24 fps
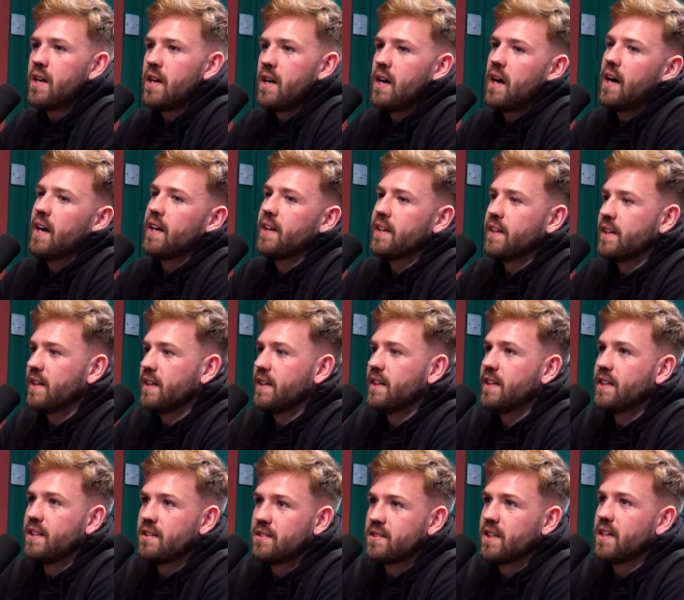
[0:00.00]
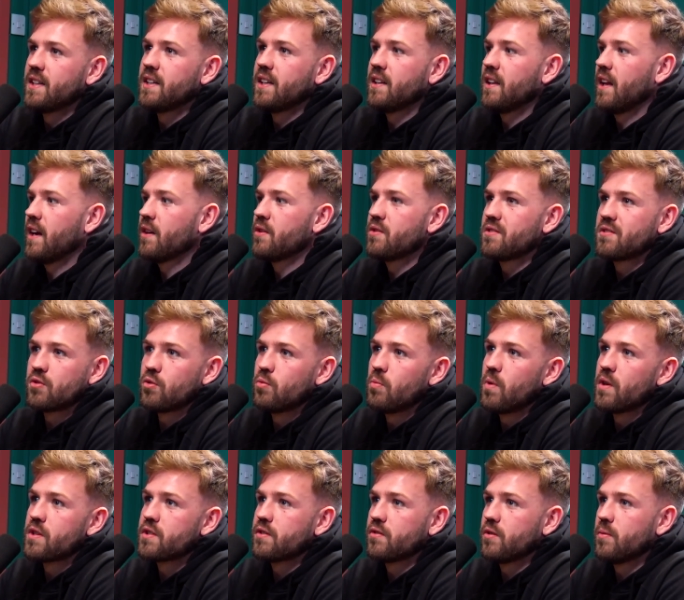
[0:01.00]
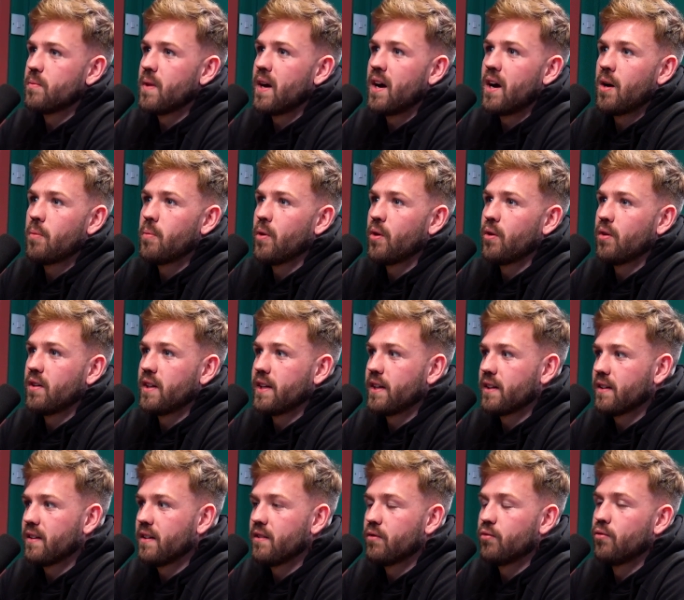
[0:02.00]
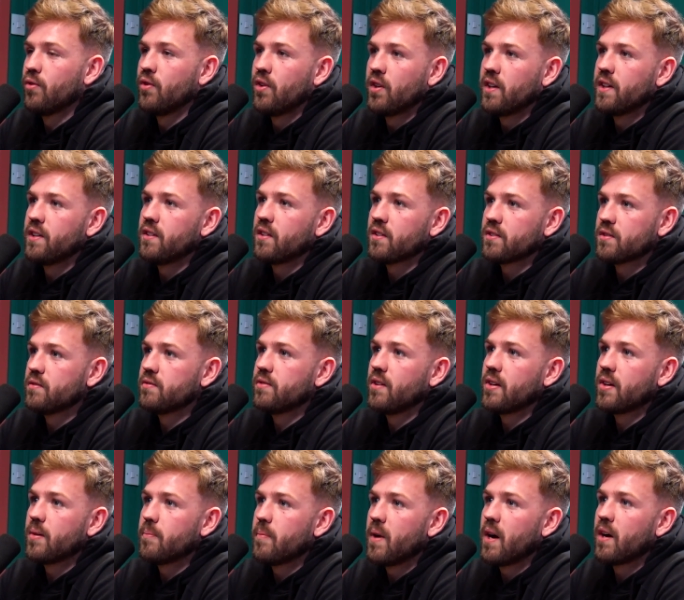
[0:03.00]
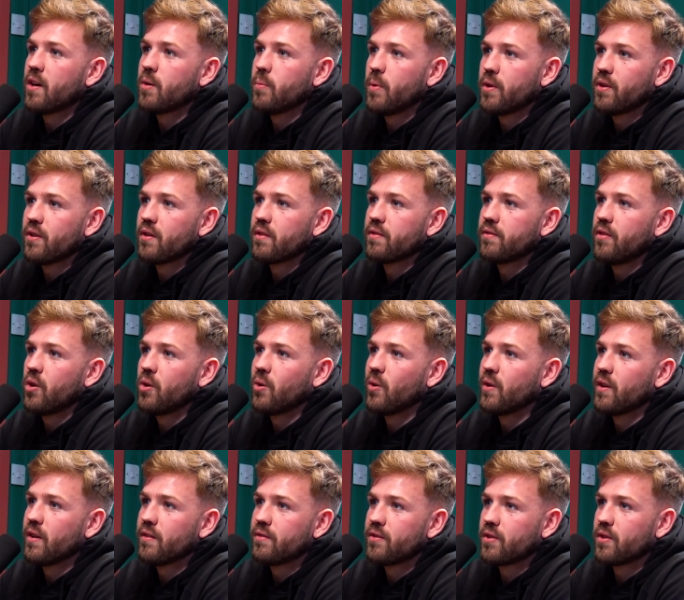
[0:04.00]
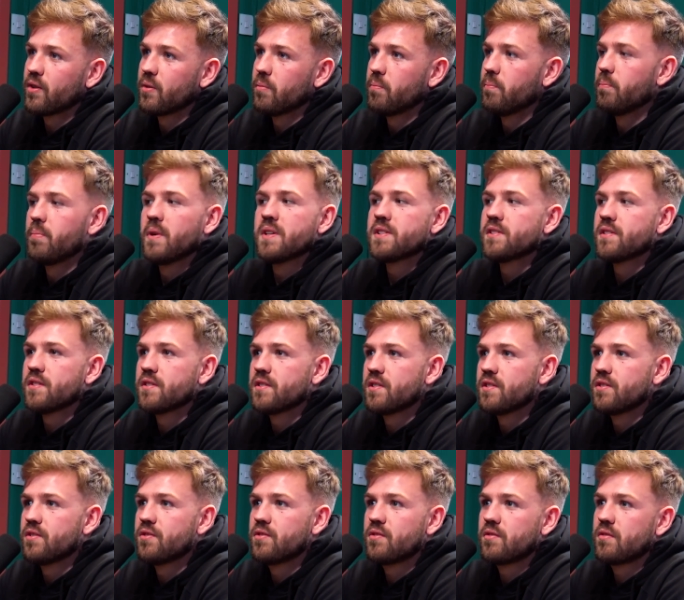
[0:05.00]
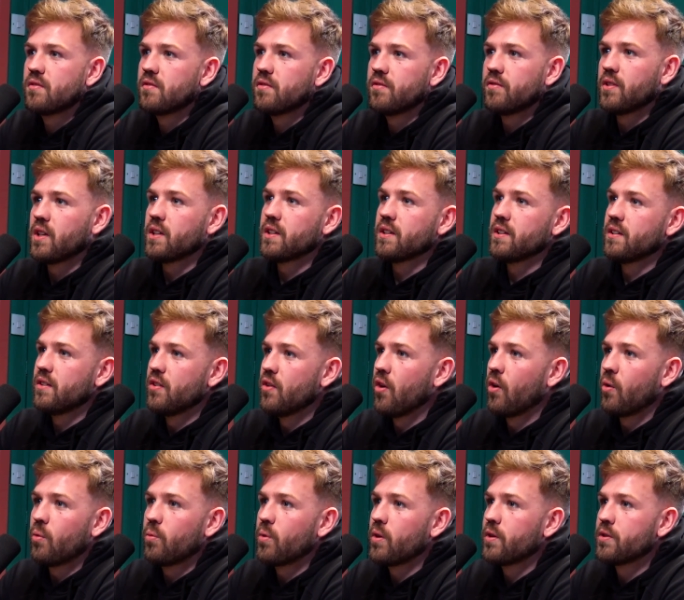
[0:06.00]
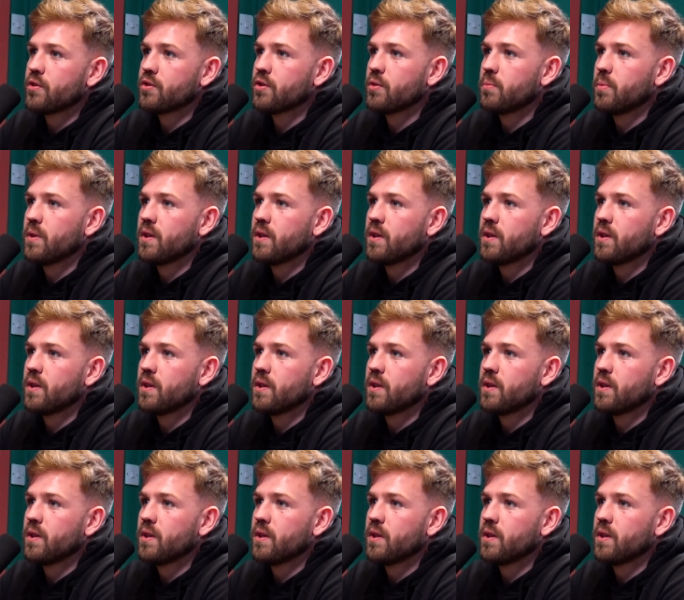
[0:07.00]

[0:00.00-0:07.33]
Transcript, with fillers: And he, he said he learned so much from that about like, it really doesn't fucking matter about your following if yeah, your yeah. business is fucking not what it not should be.